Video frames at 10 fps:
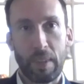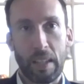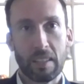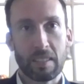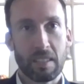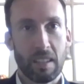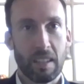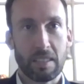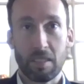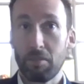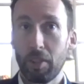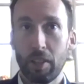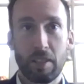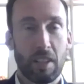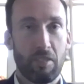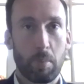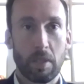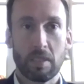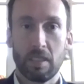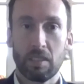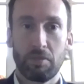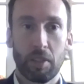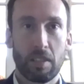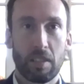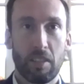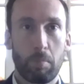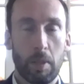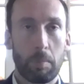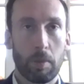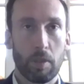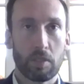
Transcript: It's a very tough business, very tough people.